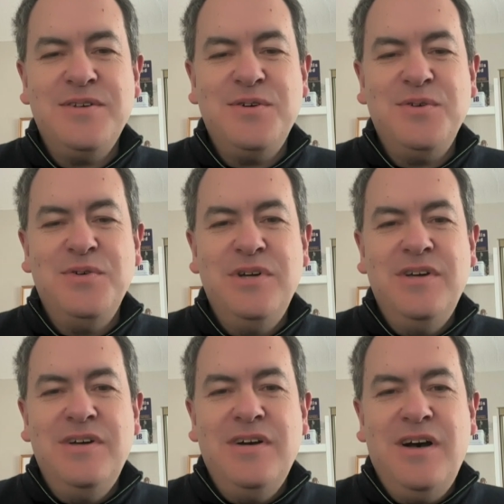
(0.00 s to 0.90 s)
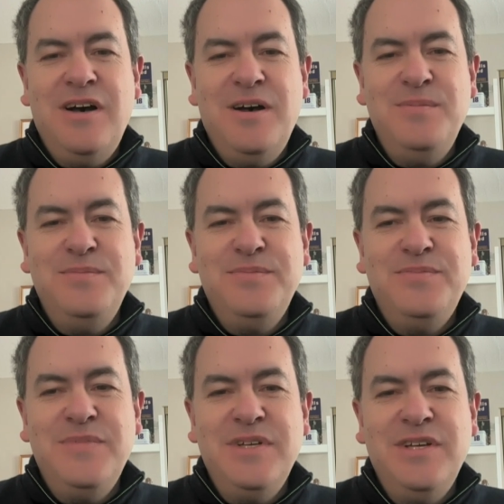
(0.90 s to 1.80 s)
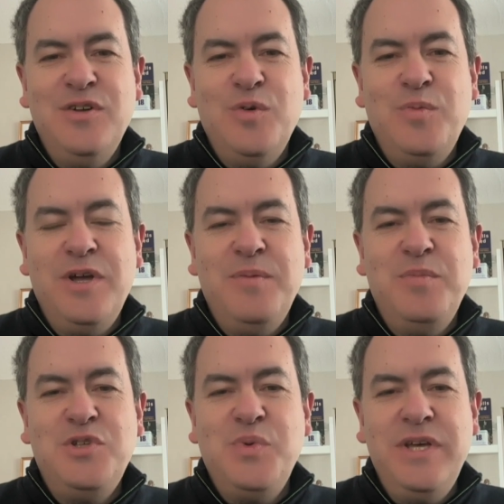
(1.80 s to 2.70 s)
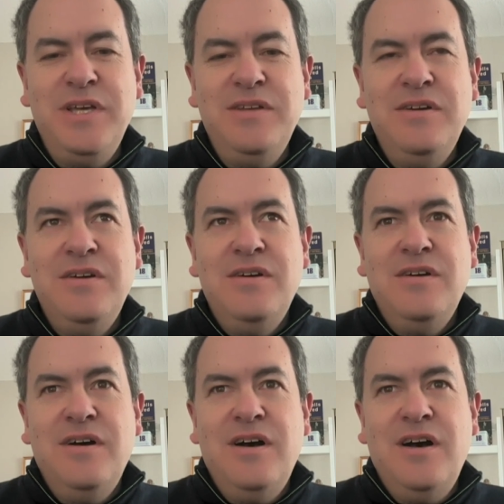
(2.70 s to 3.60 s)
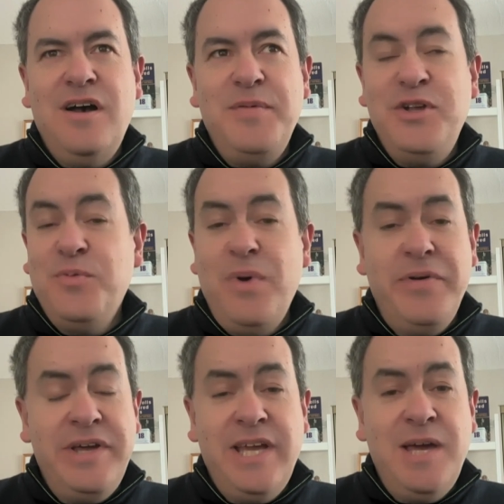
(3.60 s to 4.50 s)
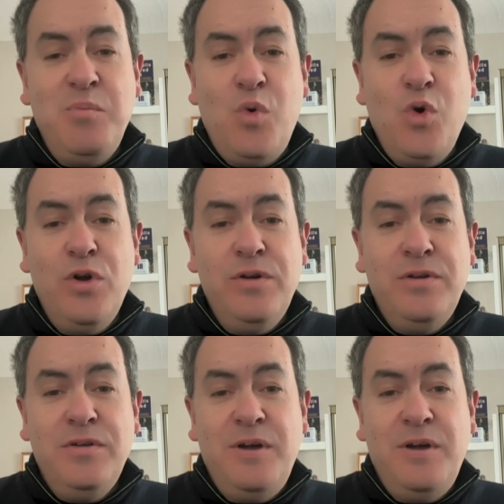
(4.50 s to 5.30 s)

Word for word: So, um, you know, between uh, I mean, you're probably going to get more.